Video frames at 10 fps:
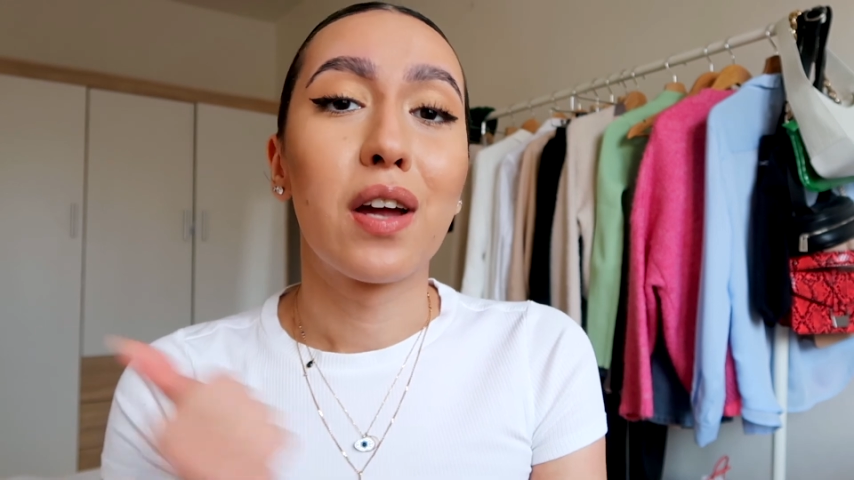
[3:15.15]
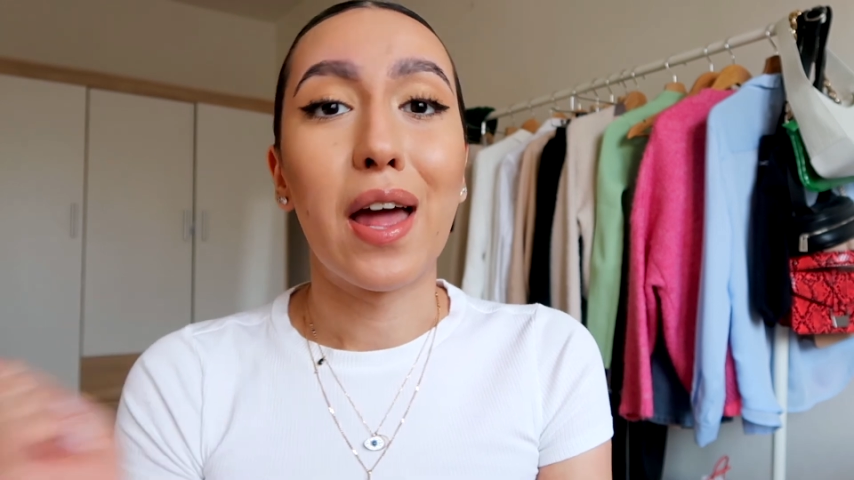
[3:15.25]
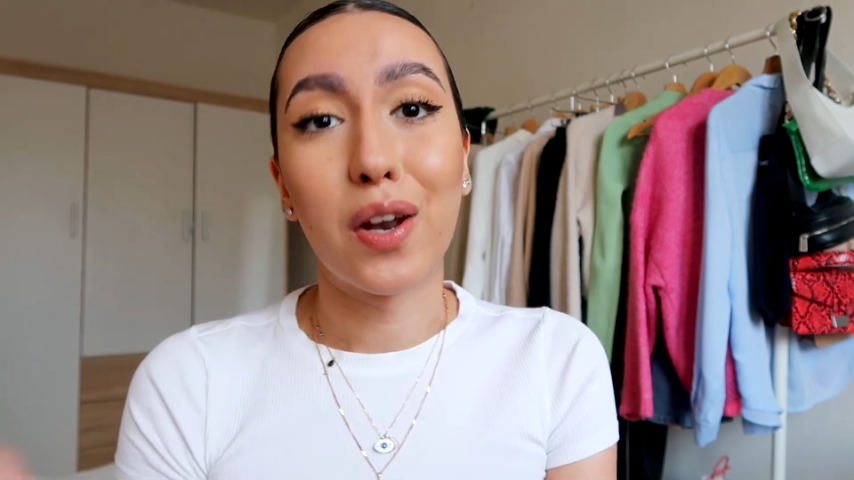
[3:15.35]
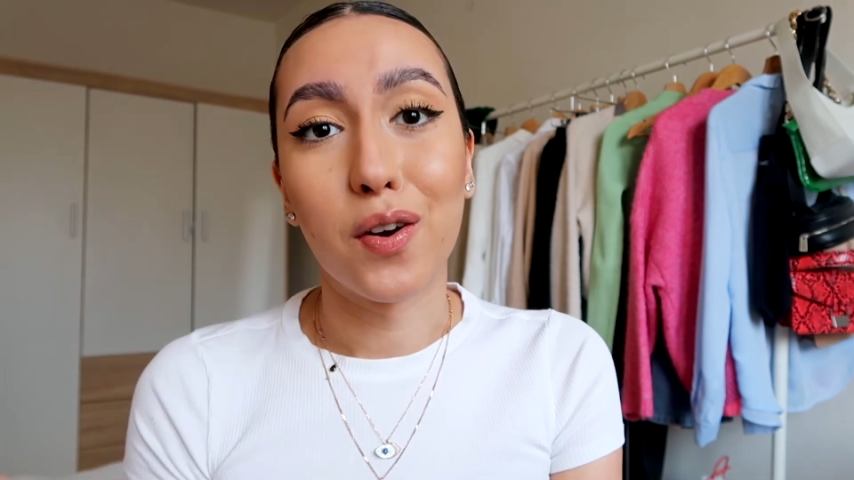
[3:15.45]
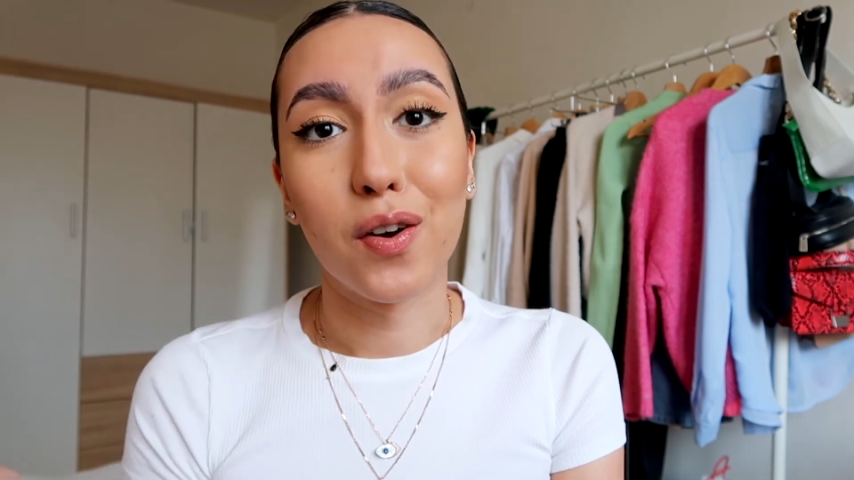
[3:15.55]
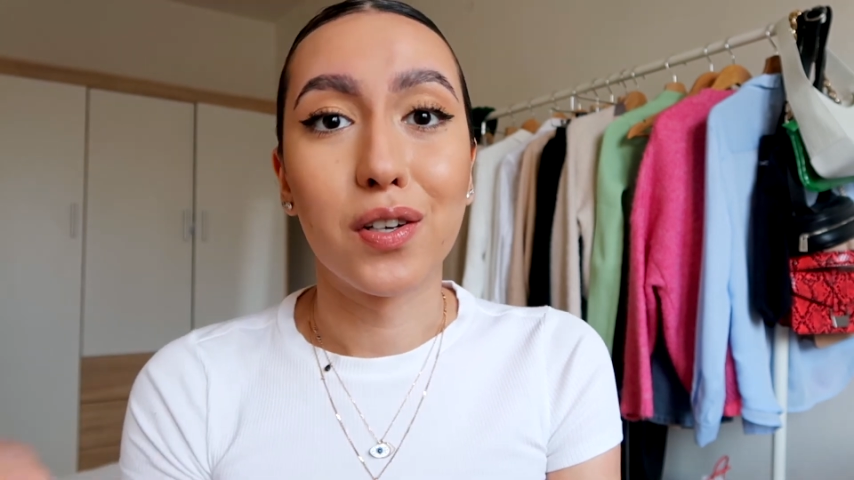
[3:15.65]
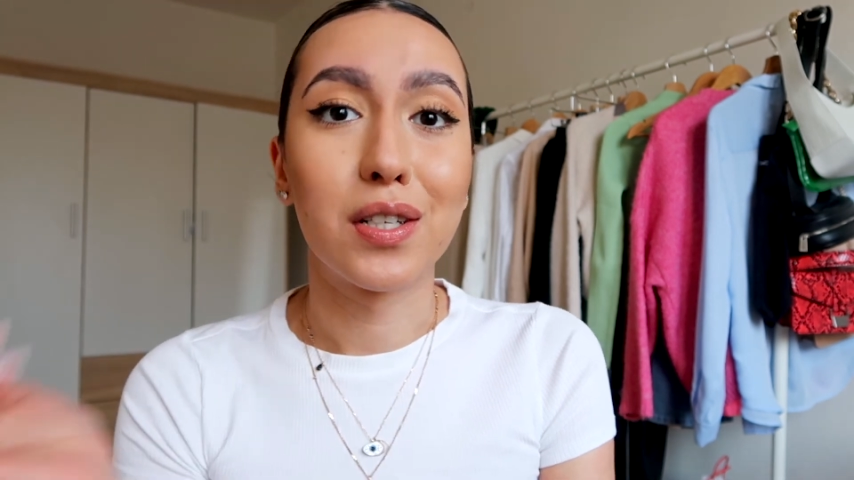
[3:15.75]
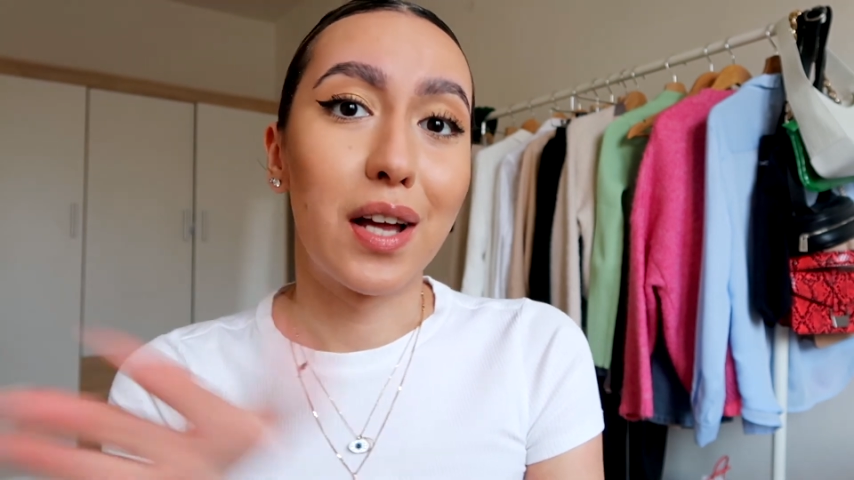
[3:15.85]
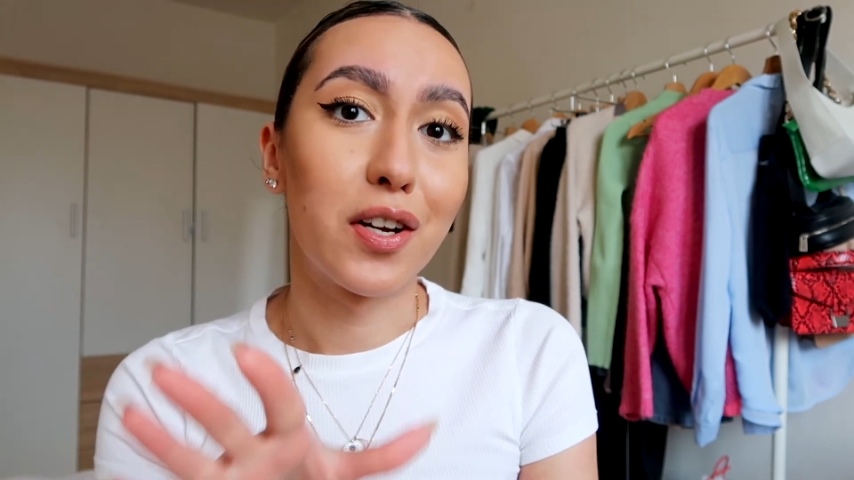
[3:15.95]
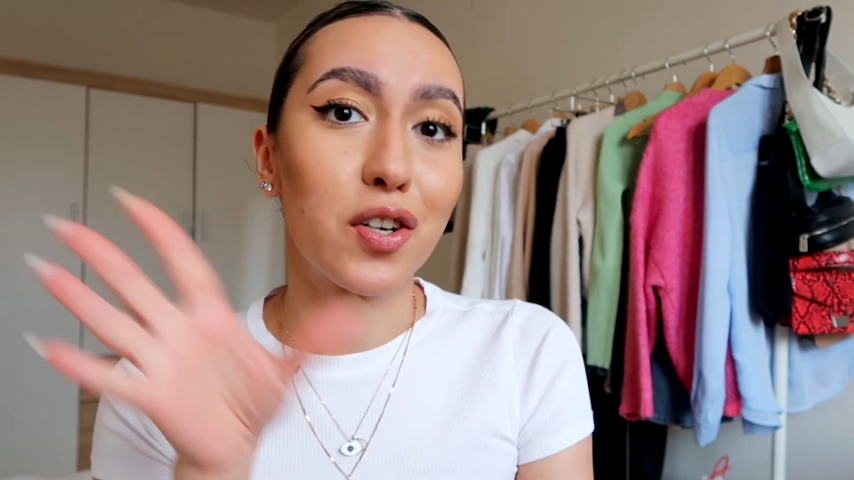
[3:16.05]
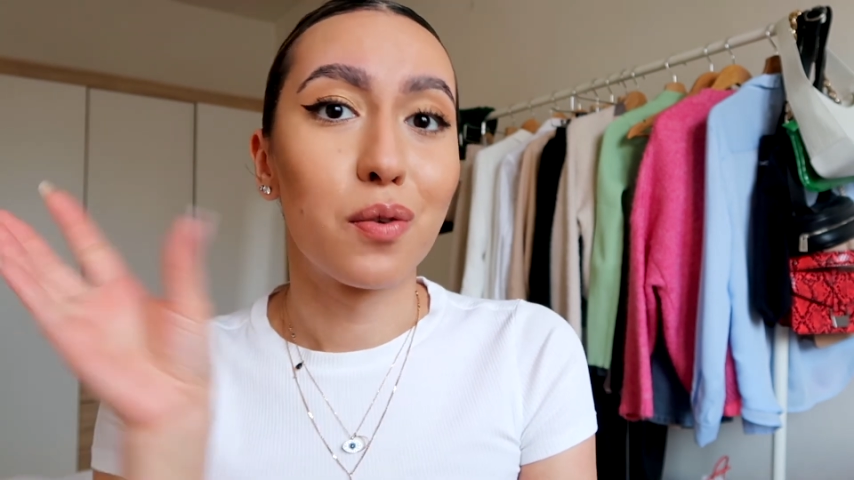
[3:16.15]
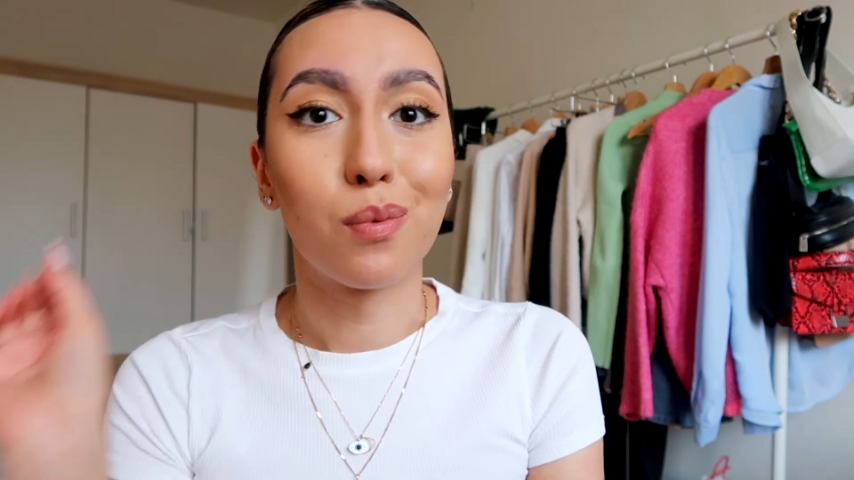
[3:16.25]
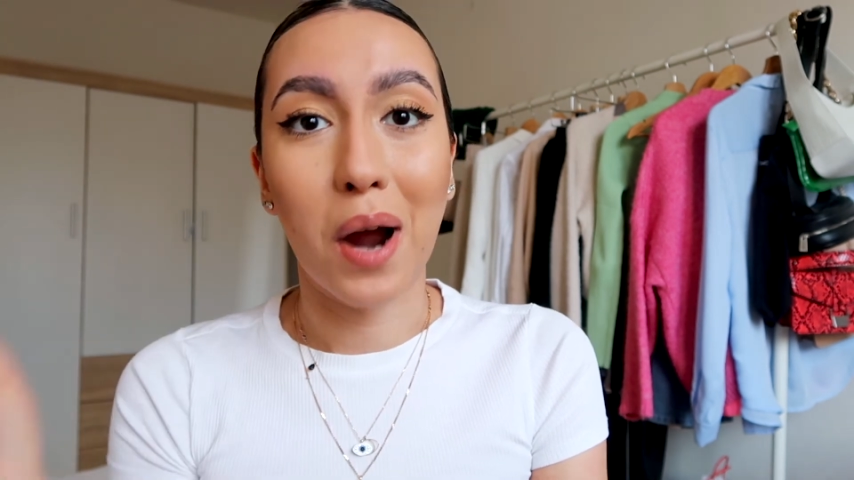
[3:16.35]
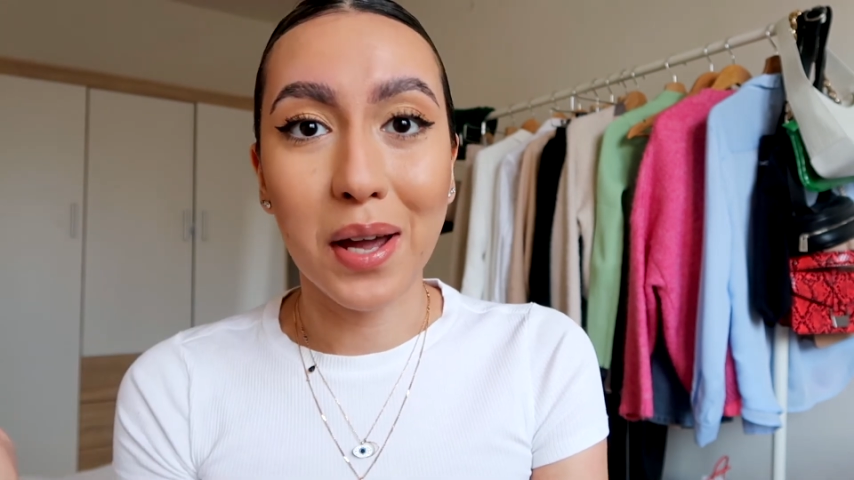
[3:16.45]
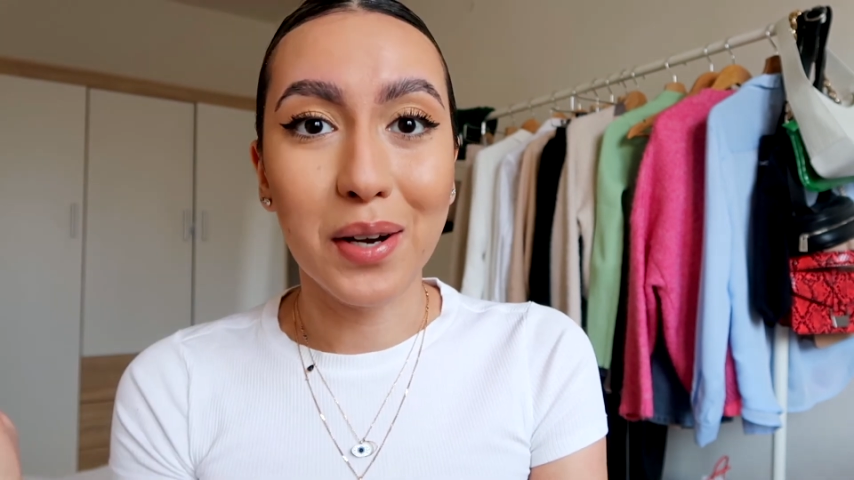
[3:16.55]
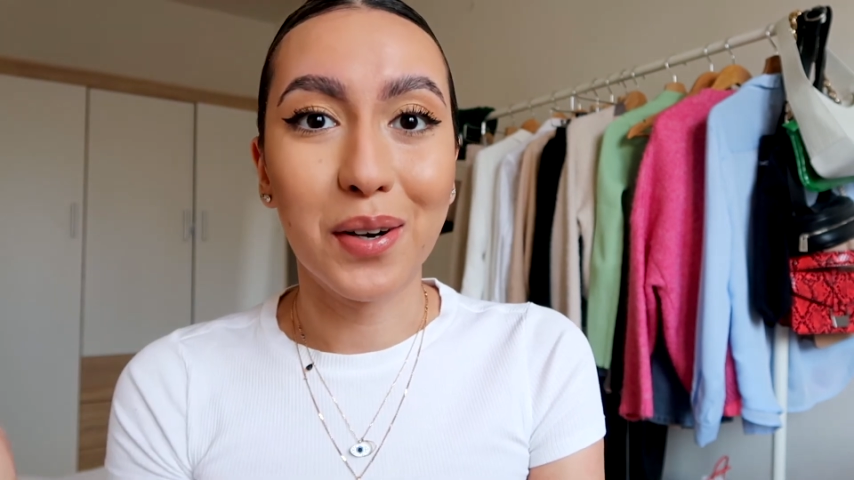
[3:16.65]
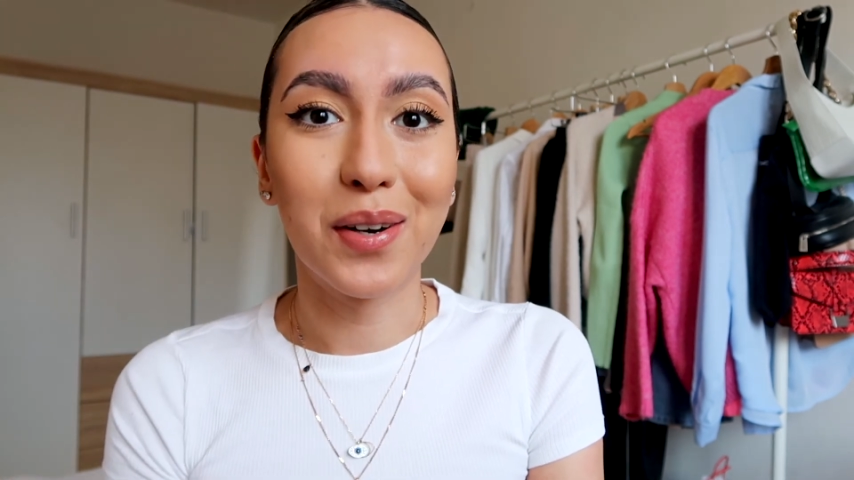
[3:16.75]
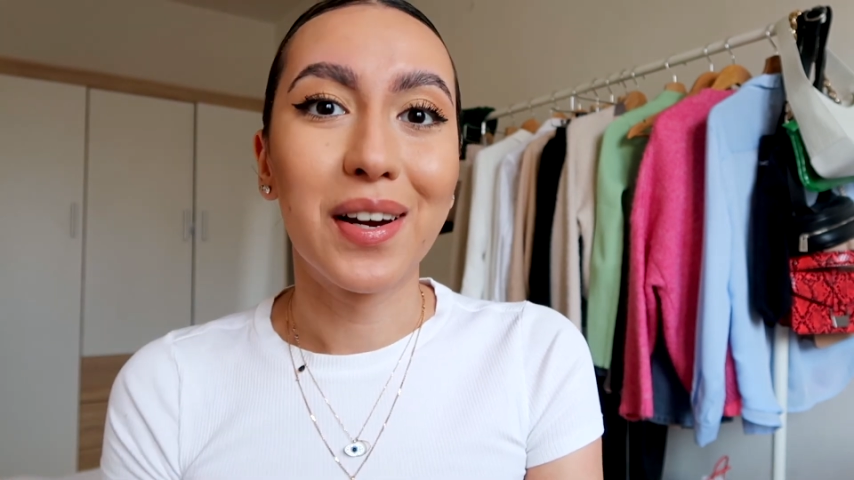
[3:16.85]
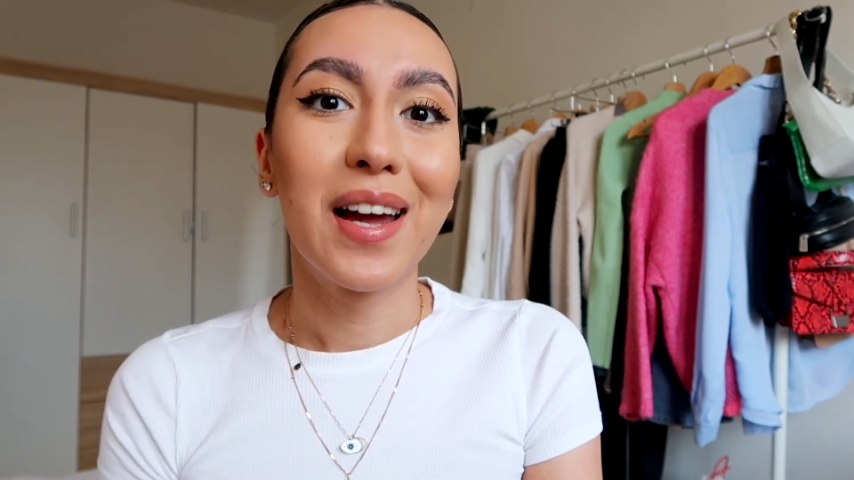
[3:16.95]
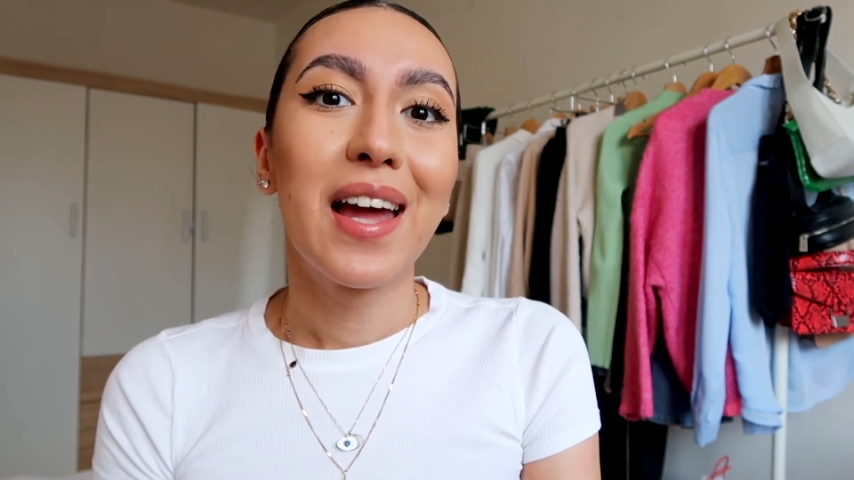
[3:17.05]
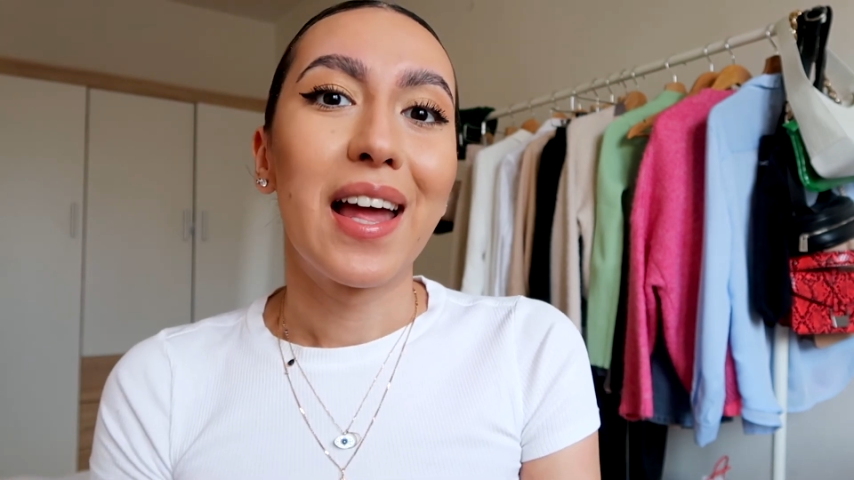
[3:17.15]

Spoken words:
editor slash writer.